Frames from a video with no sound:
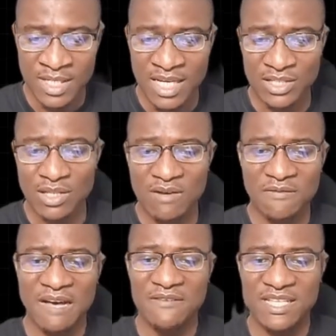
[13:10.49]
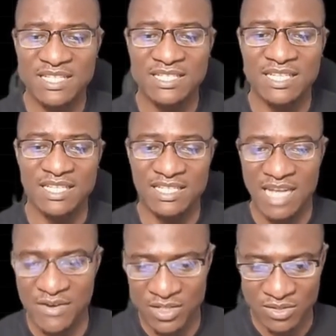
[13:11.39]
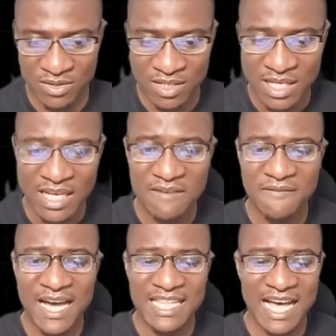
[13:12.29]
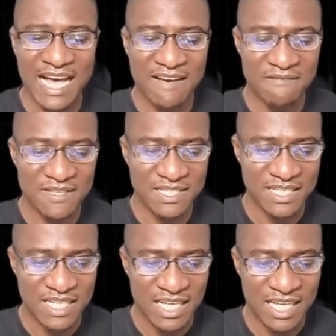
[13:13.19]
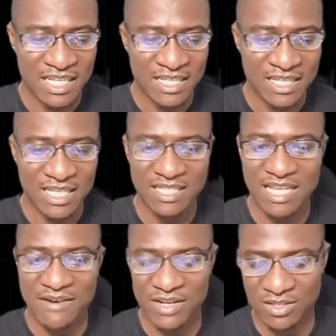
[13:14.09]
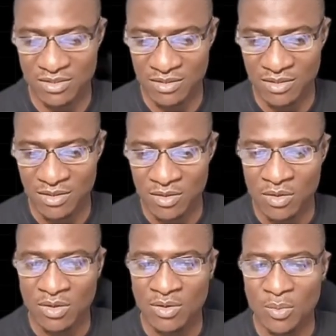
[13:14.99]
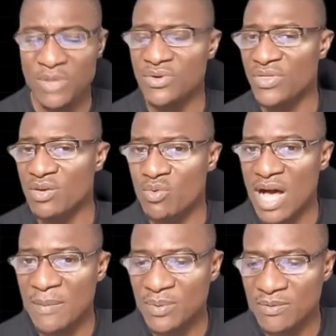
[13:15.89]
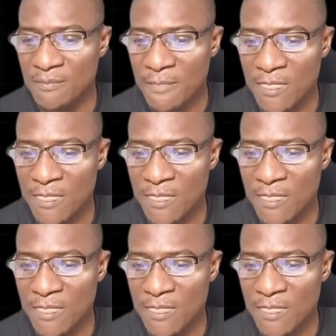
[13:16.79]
instead of having it in this direction, if I now have it in this direction, what do you think will happen?